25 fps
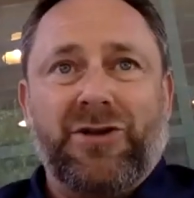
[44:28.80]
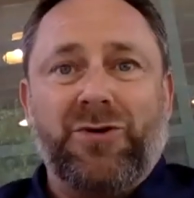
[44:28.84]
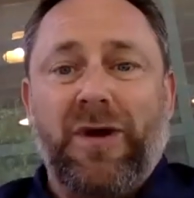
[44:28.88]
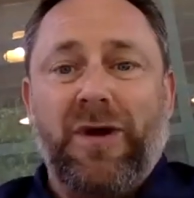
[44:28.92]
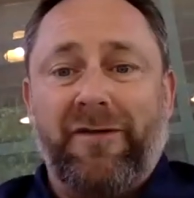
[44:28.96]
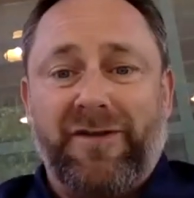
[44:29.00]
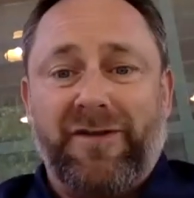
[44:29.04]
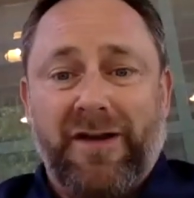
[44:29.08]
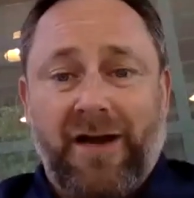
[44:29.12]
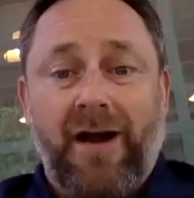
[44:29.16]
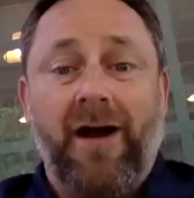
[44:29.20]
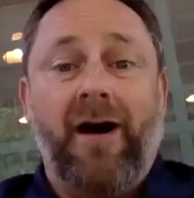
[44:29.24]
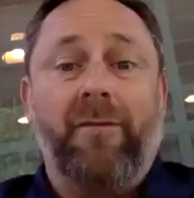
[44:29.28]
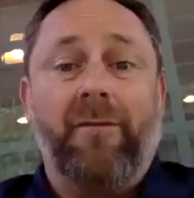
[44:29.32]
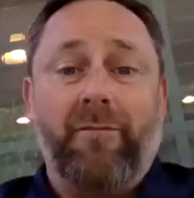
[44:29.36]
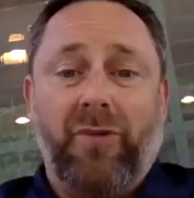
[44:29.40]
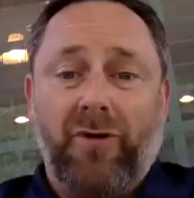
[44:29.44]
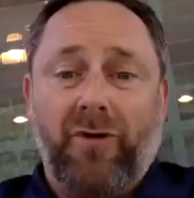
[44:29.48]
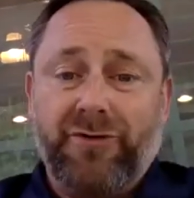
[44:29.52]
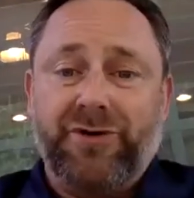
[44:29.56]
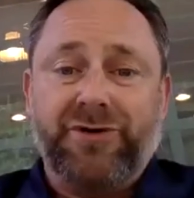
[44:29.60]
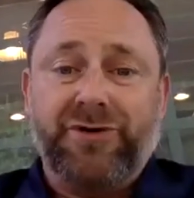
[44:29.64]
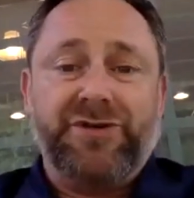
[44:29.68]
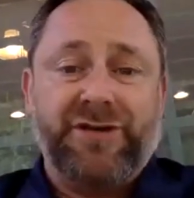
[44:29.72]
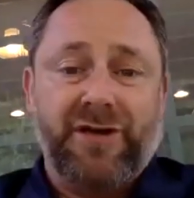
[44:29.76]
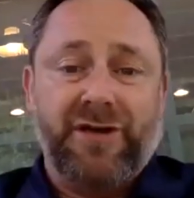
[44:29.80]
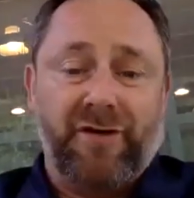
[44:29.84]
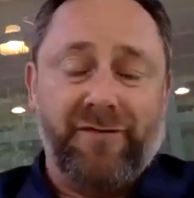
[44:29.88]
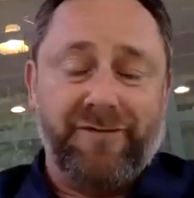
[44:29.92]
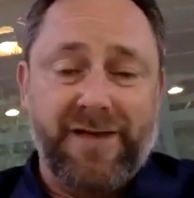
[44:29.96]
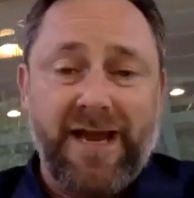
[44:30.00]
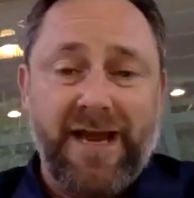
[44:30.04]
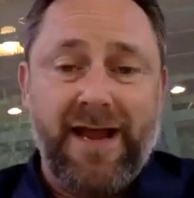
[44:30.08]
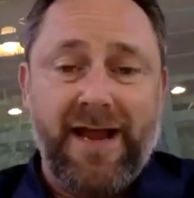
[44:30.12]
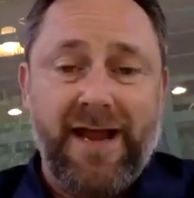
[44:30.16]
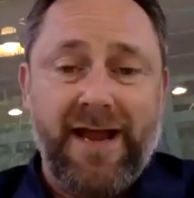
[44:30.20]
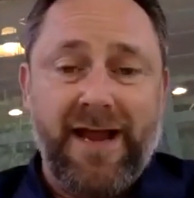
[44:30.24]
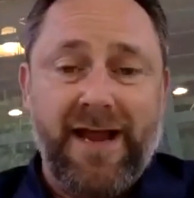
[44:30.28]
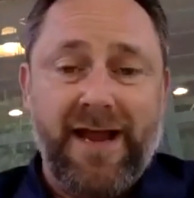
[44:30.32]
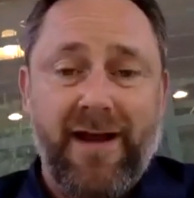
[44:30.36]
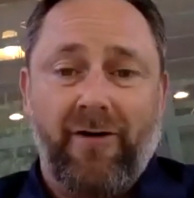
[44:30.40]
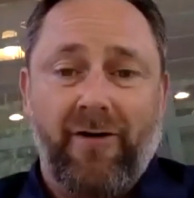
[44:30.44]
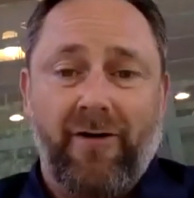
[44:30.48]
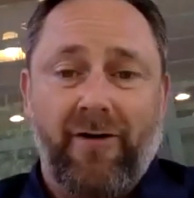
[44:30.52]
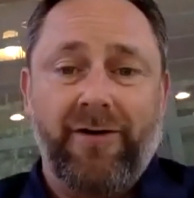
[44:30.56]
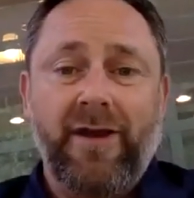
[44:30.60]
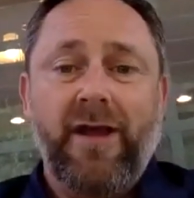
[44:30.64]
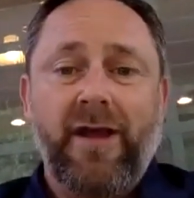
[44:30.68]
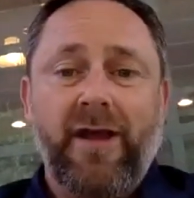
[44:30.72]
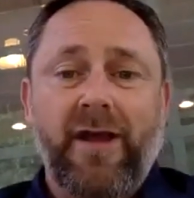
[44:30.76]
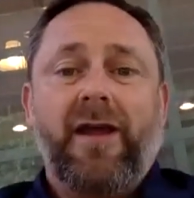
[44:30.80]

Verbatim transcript: you have to humble yourself down.